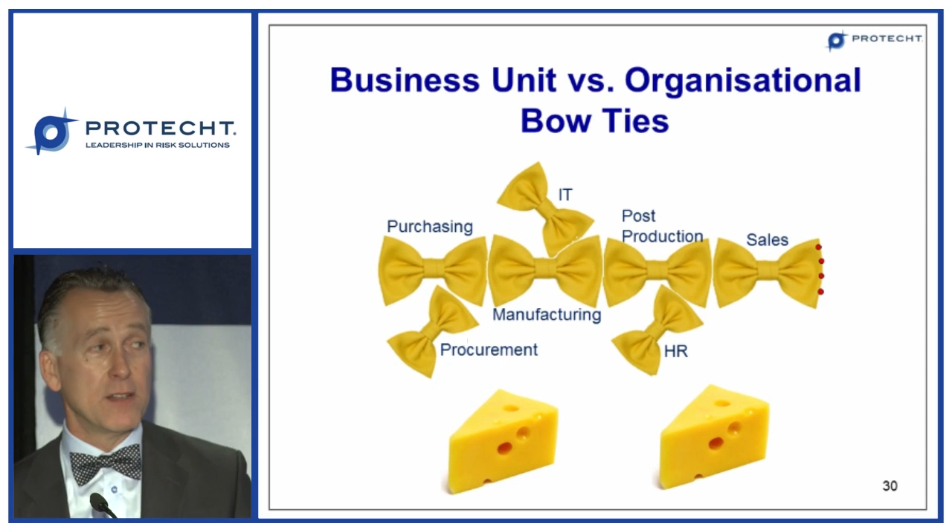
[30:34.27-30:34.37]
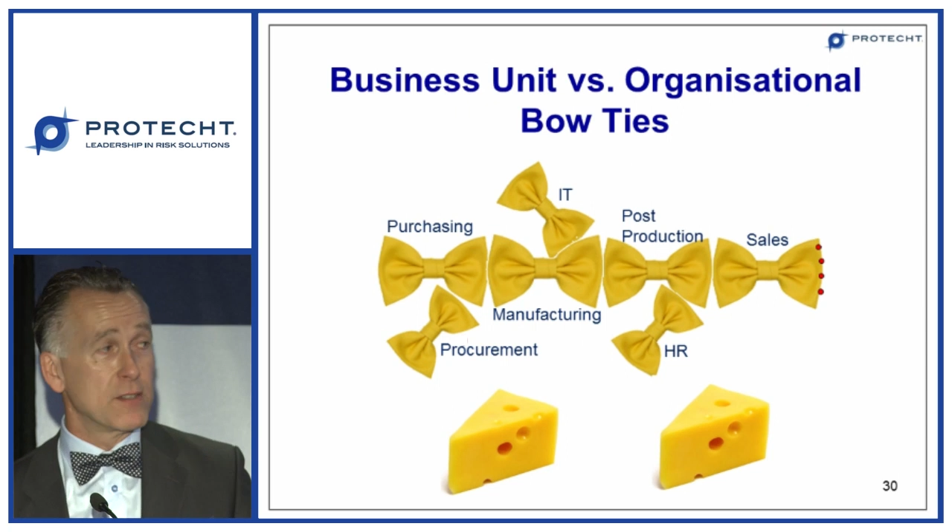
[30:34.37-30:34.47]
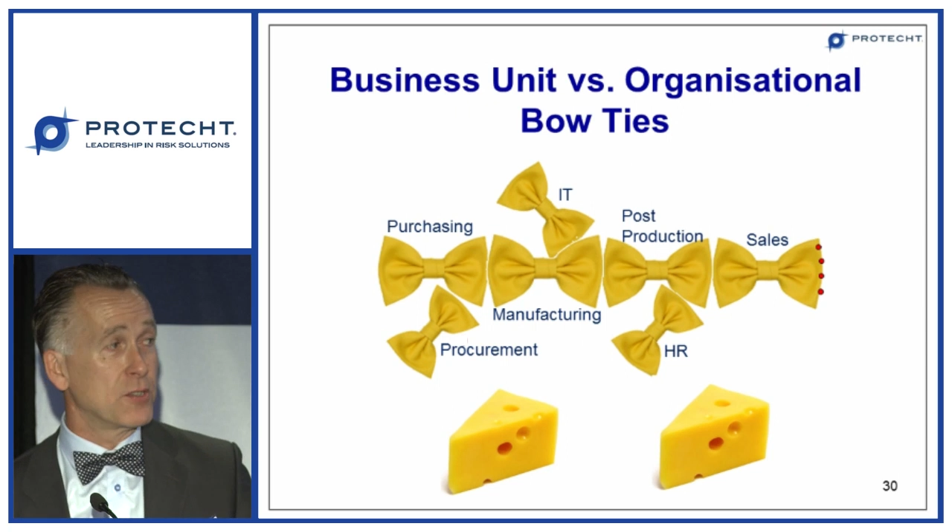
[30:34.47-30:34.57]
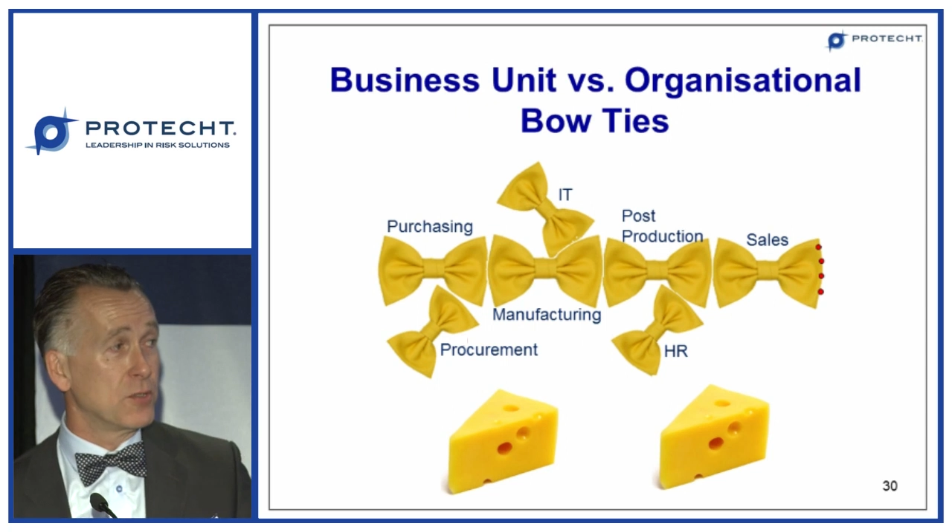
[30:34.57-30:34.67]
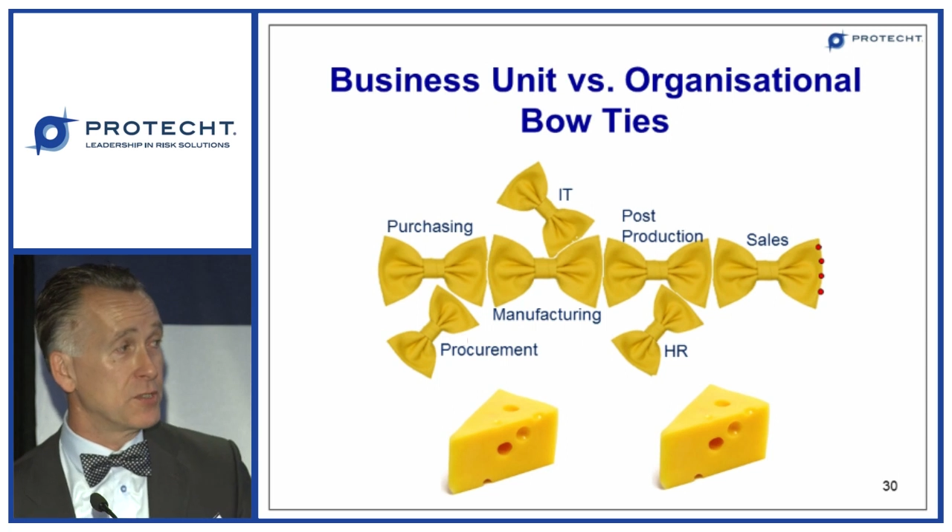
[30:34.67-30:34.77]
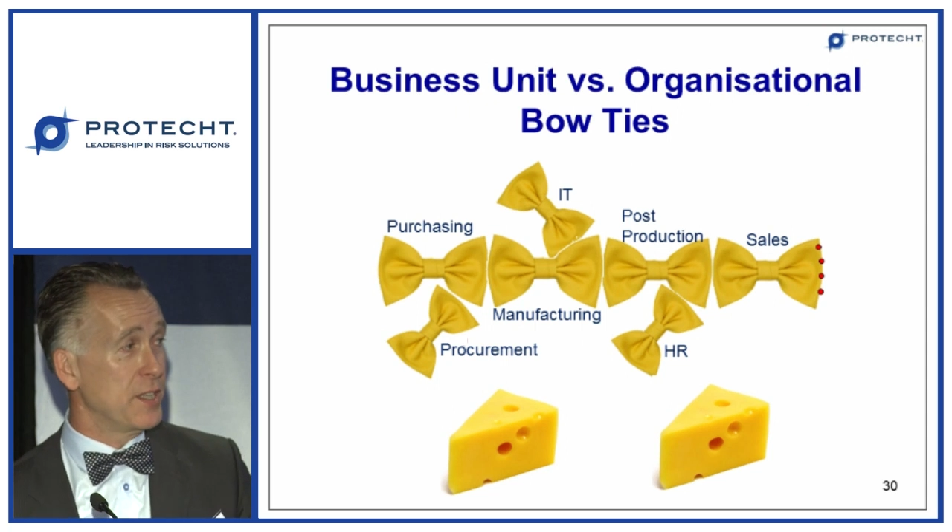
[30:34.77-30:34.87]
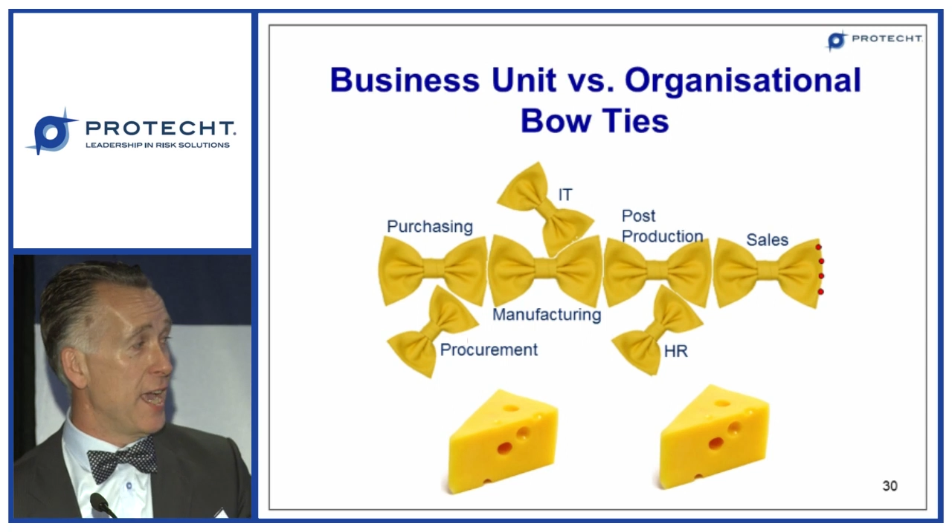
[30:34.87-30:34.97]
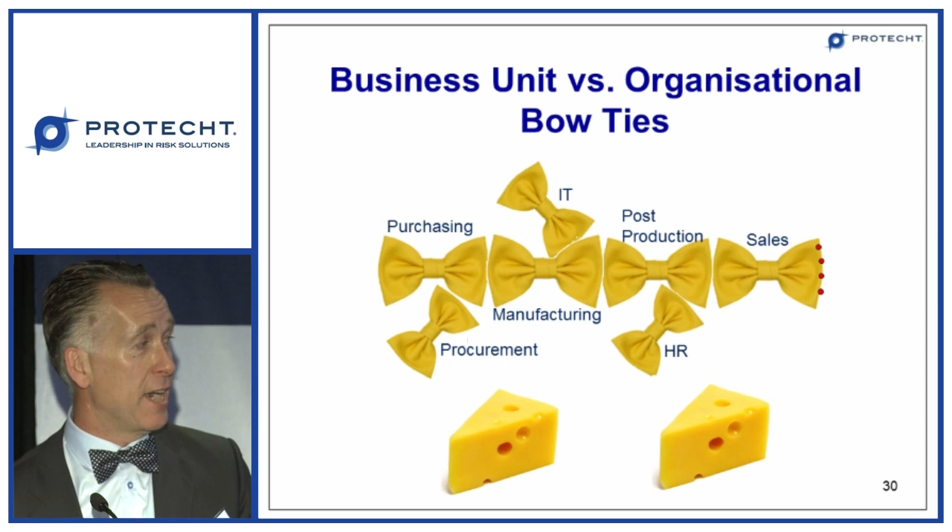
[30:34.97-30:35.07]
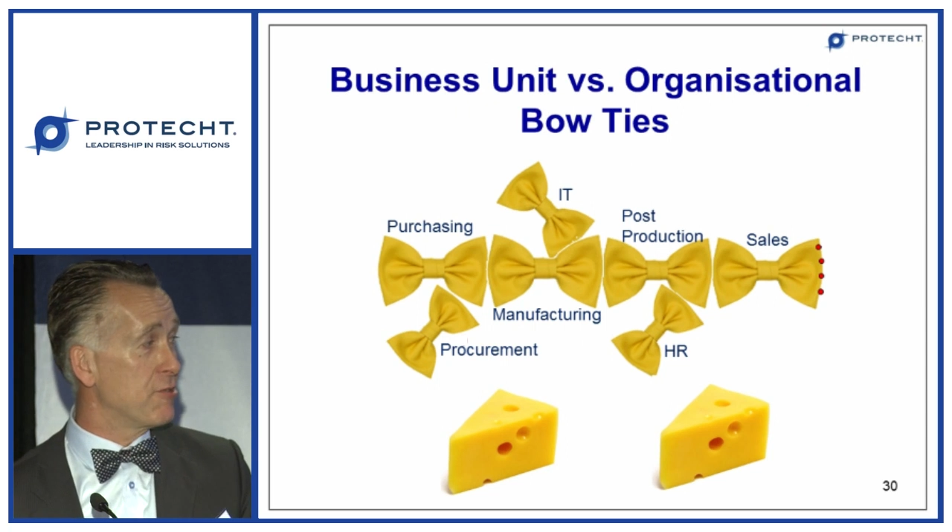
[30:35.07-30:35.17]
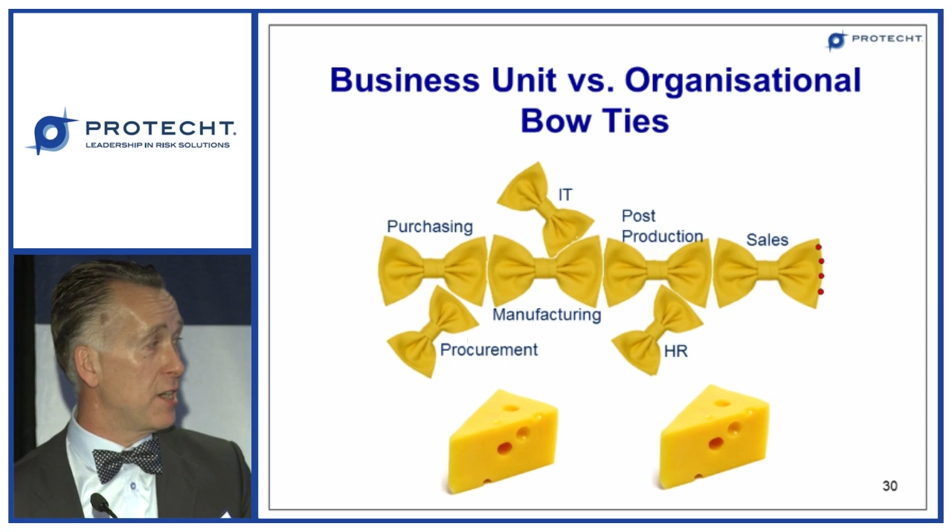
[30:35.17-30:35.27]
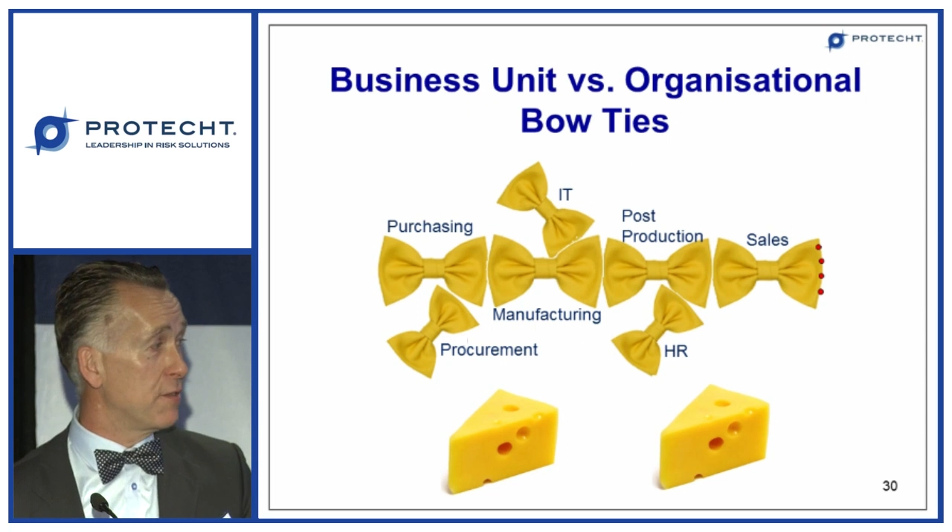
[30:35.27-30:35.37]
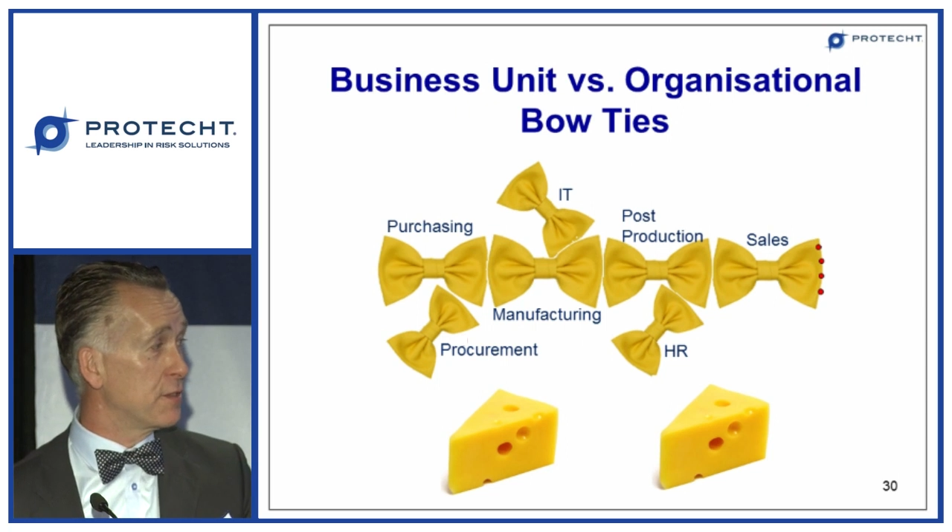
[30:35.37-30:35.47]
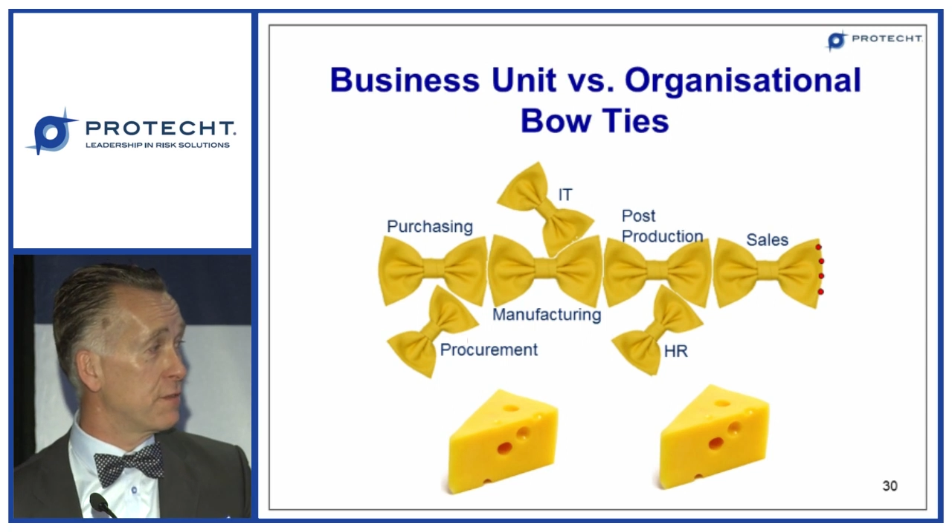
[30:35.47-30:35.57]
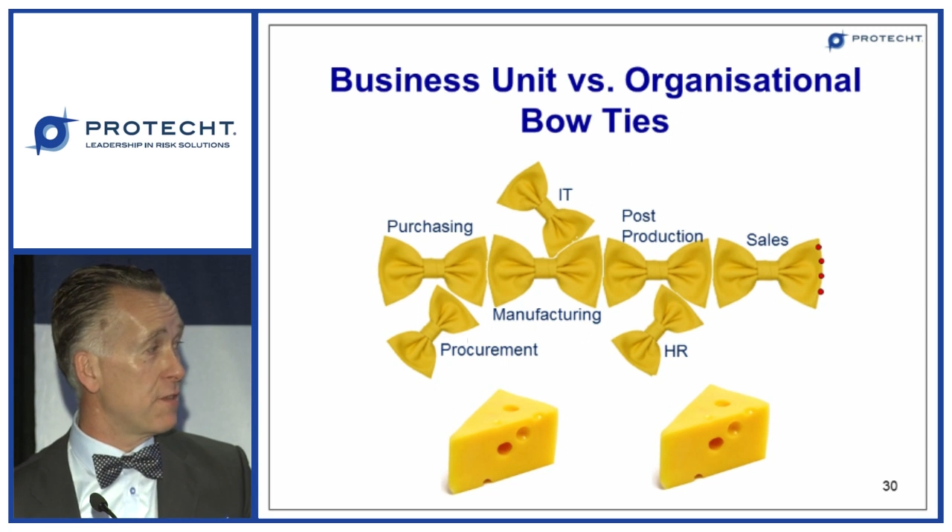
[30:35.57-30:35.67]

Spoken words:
to cause the aircraft to